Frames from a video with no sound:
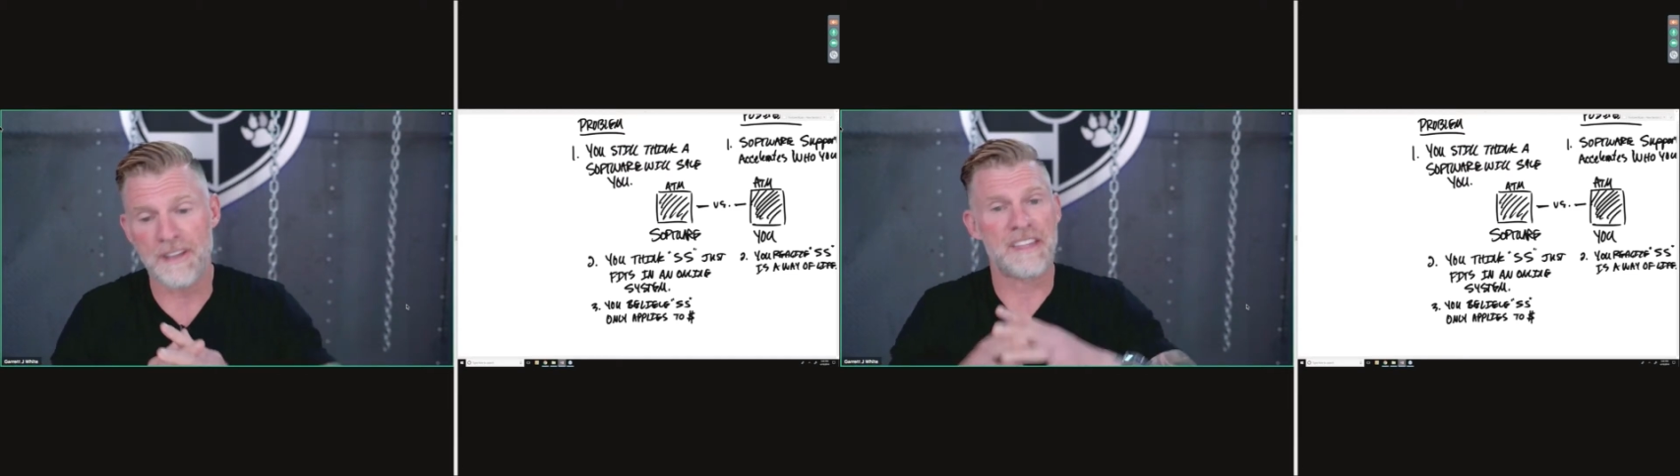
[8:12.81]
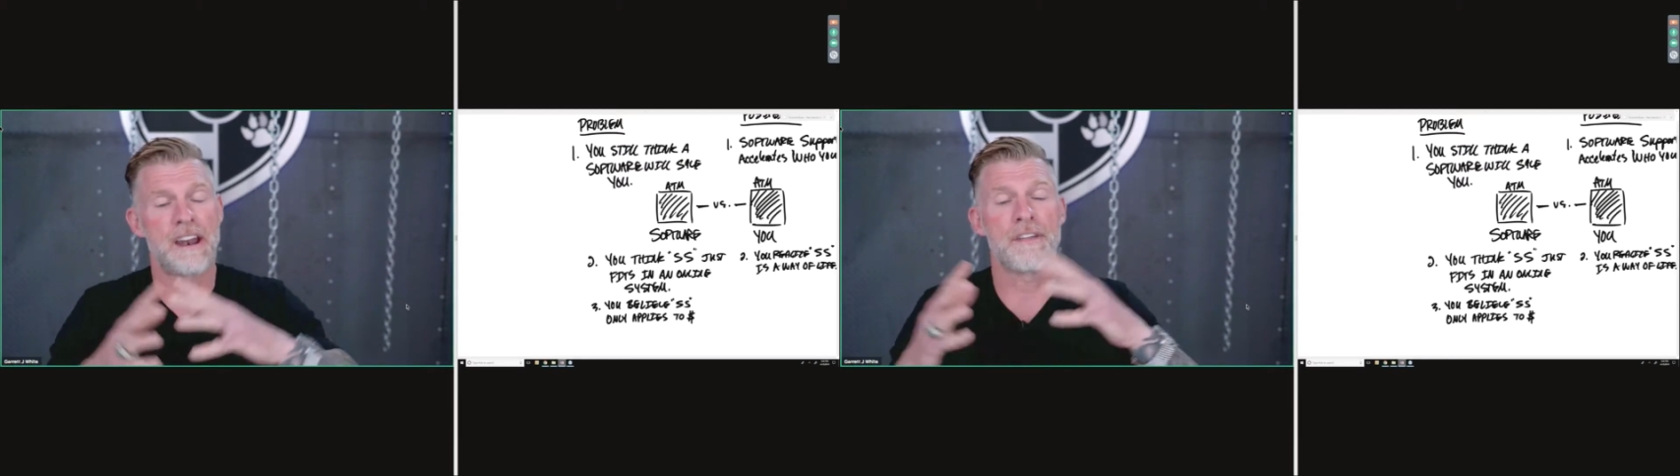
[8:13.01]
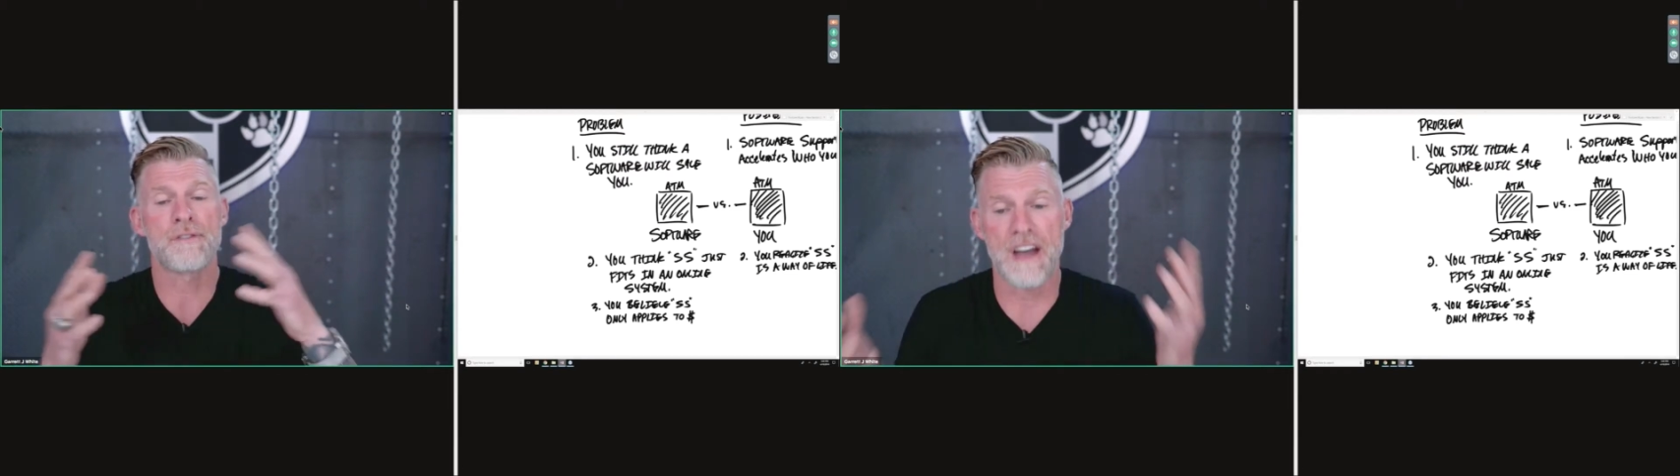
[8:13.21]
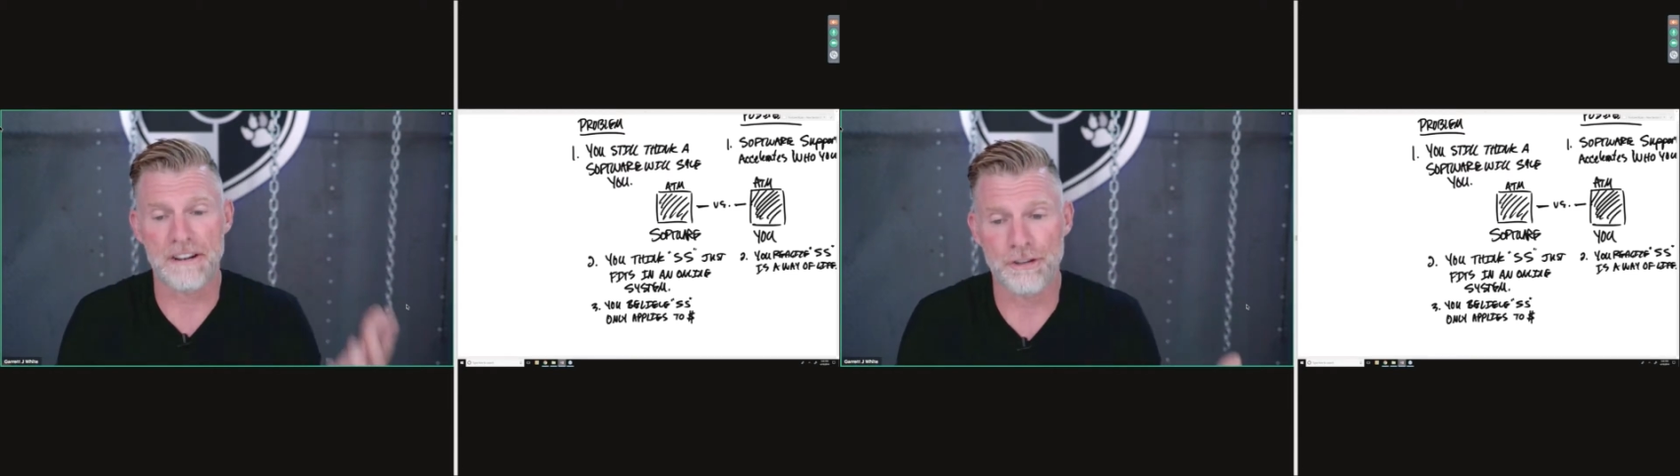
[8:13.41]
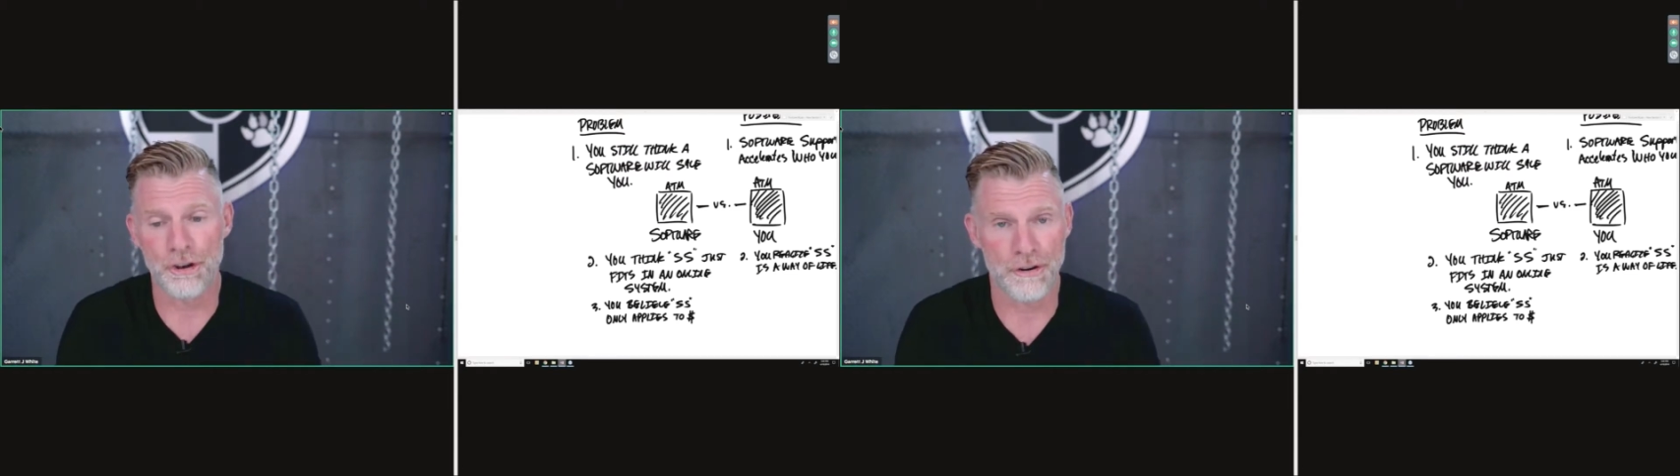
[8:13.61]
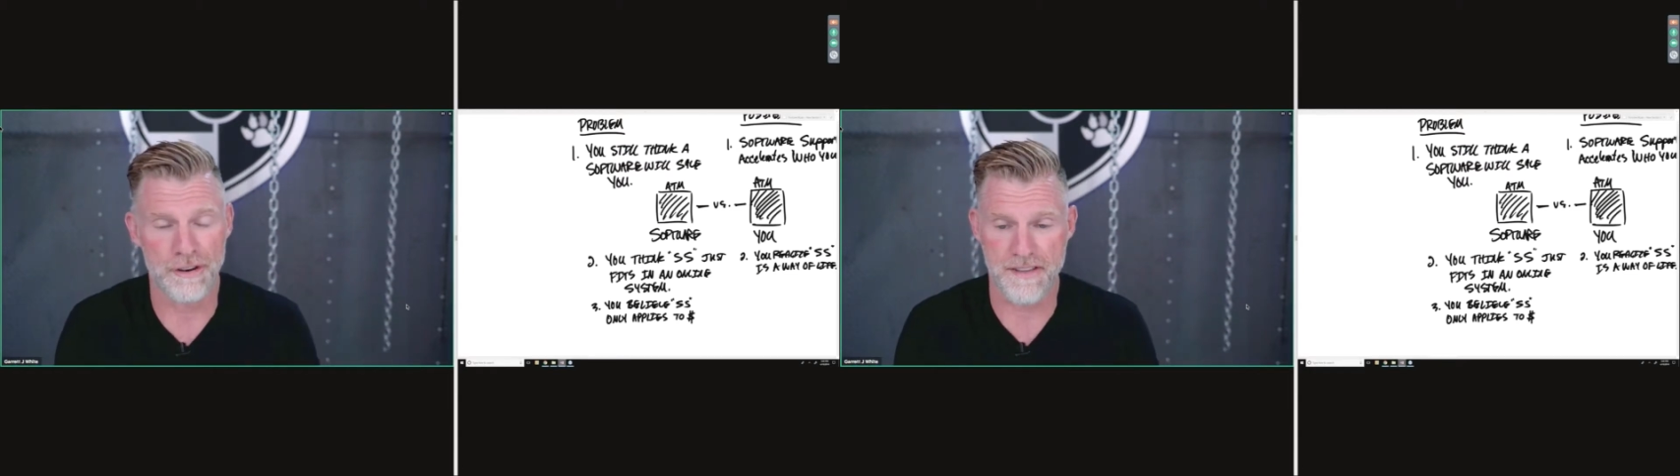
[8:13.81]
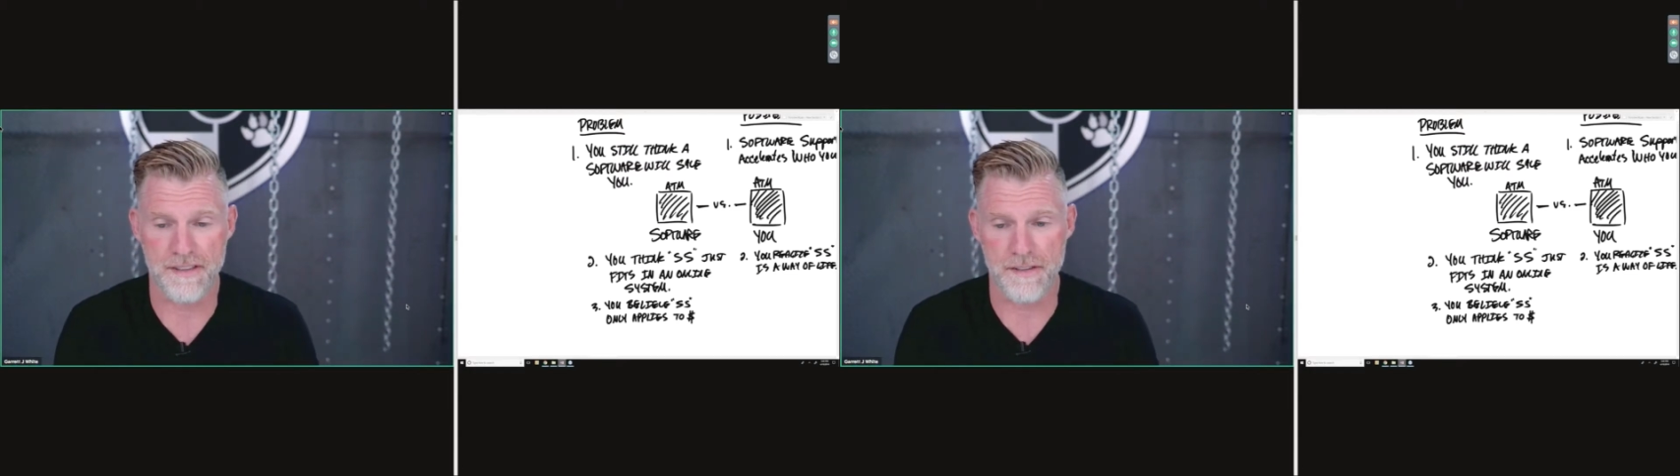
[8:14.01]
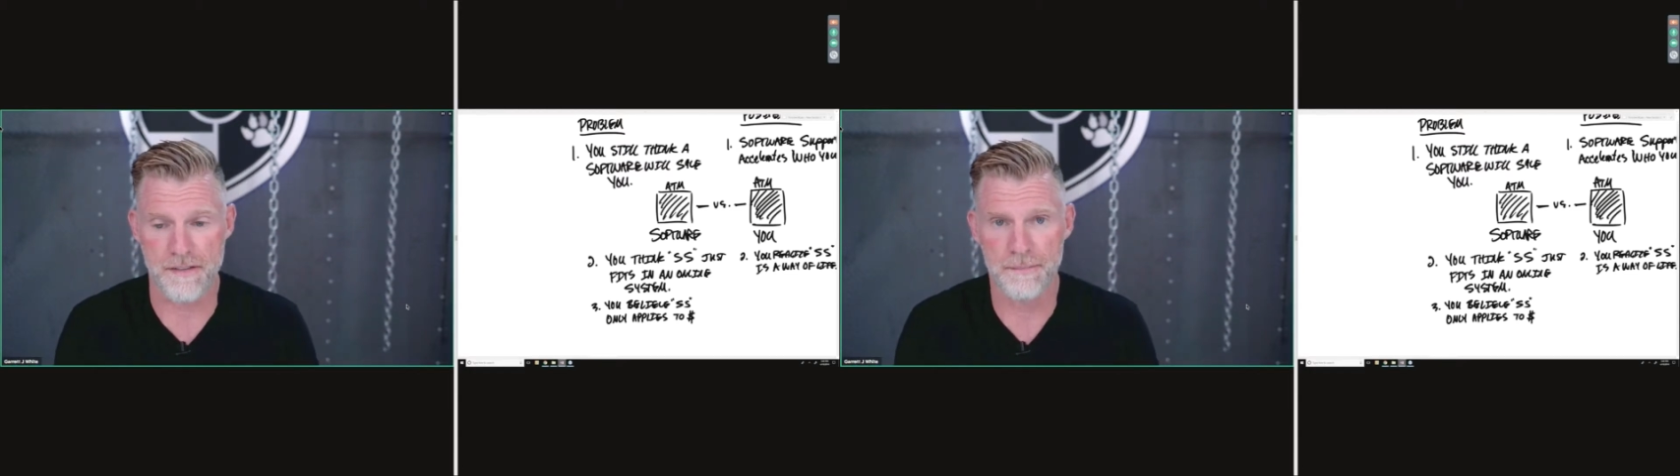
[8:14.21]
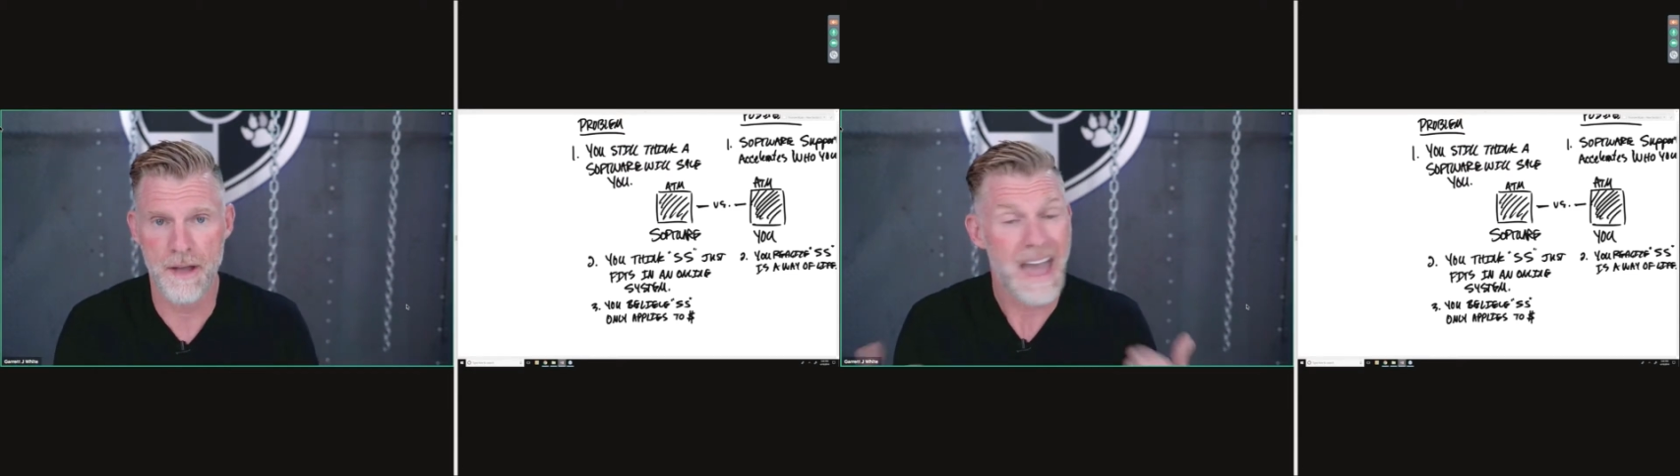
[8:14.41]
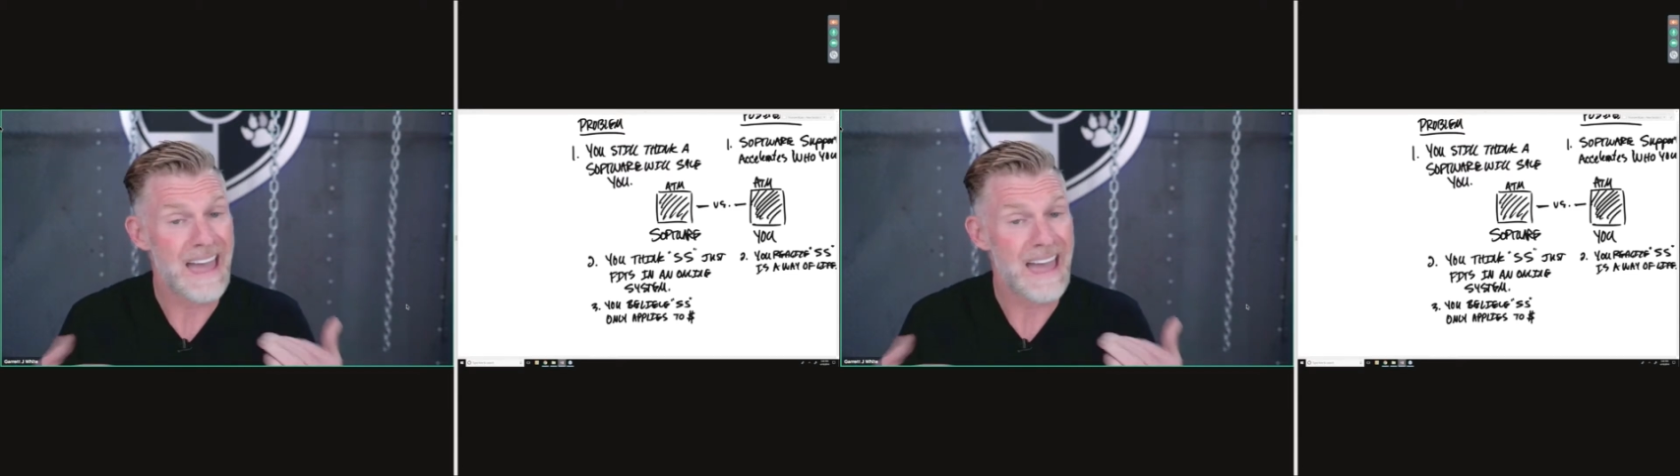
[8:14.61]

and then others got to learn this system.